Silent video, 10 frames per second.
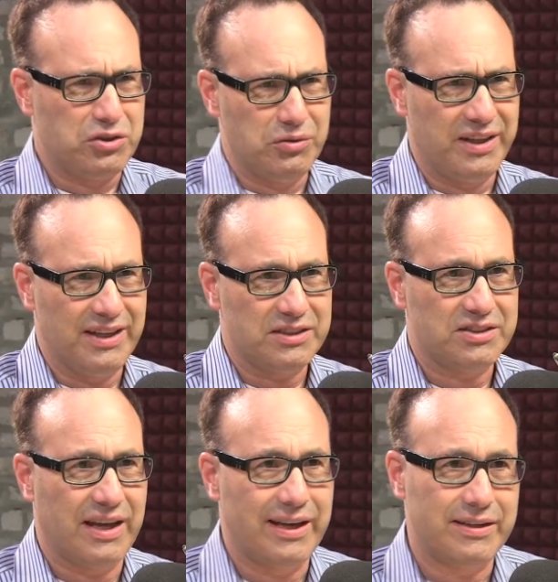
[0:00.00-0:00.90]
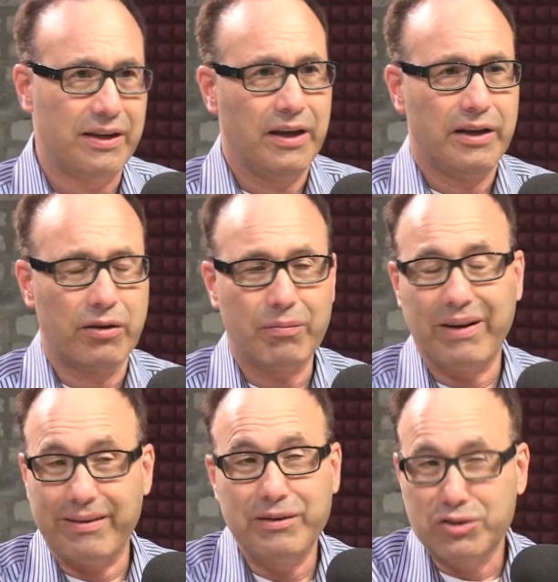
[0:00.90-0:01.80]
do this, and
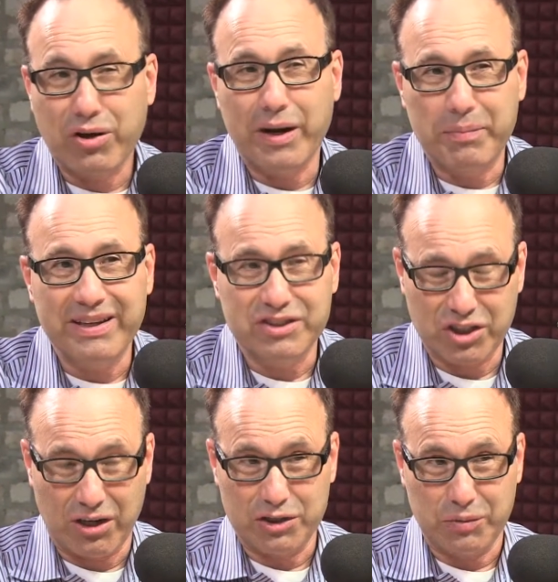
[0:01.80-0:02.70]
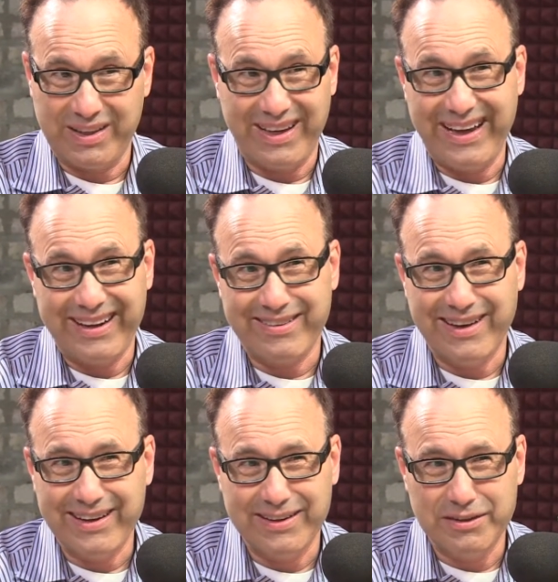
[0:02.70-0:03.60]
you try to be in charge with the cat, you're
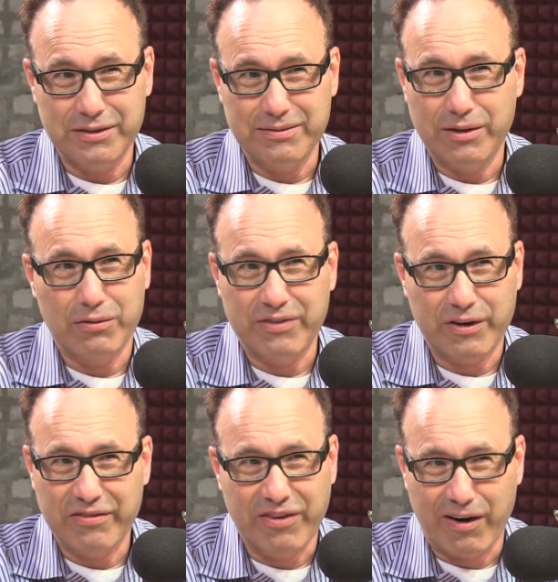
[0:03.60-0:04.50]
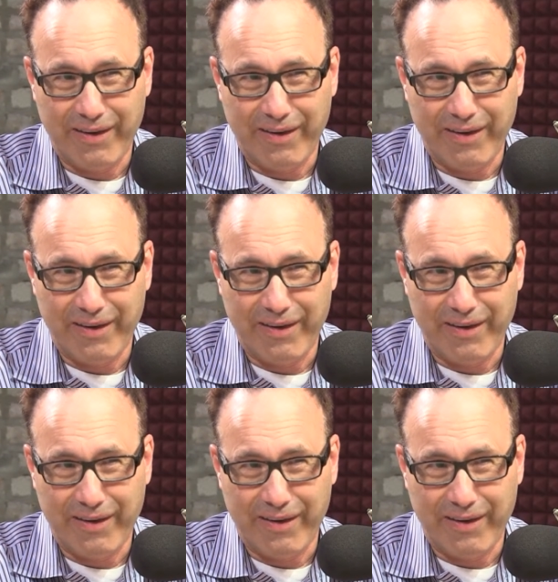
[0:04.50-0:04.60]
not going to go very far